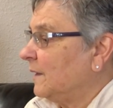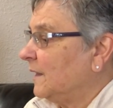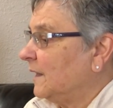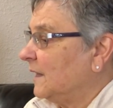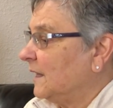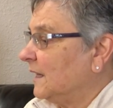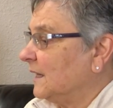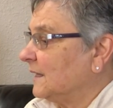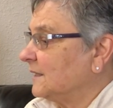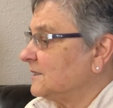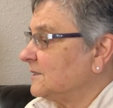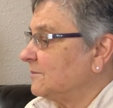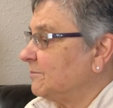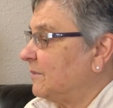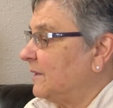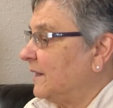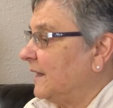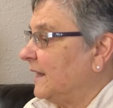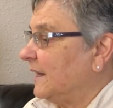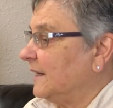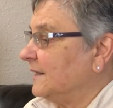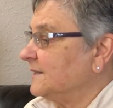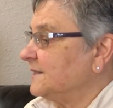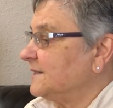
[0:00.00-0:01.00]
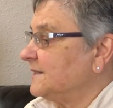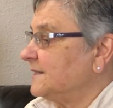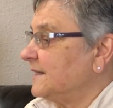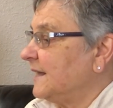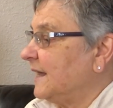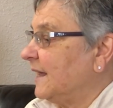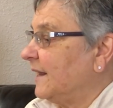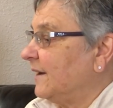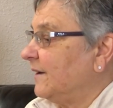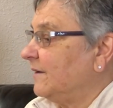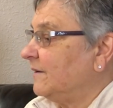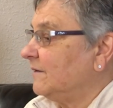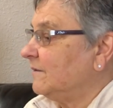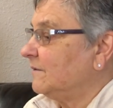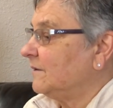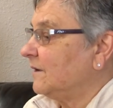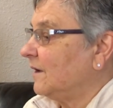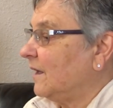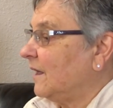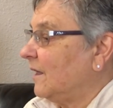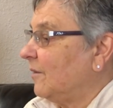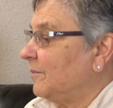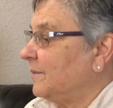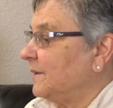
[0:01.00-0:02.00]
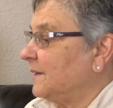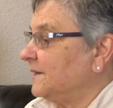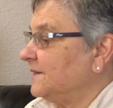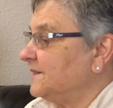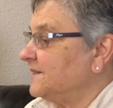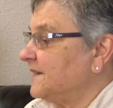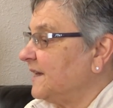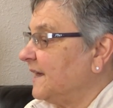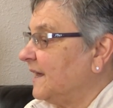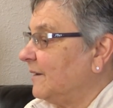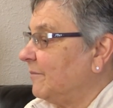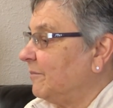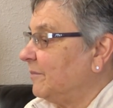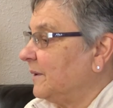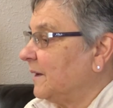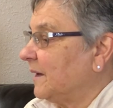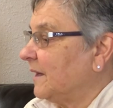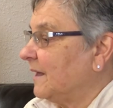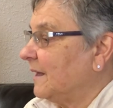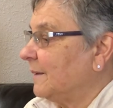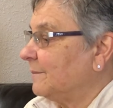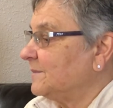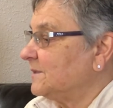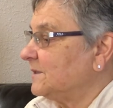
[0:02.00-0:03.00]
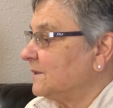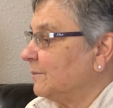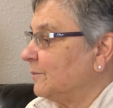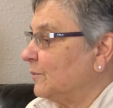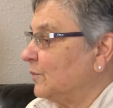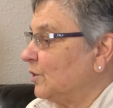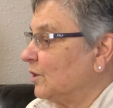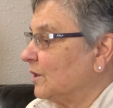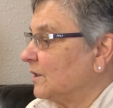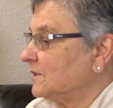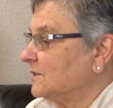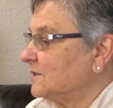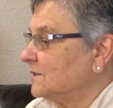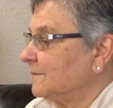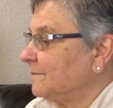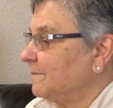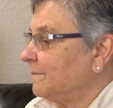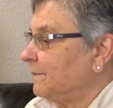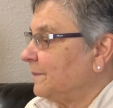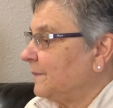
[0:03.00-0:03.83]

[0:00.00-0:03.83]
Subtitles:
explained Said, helping Ted pick up some books.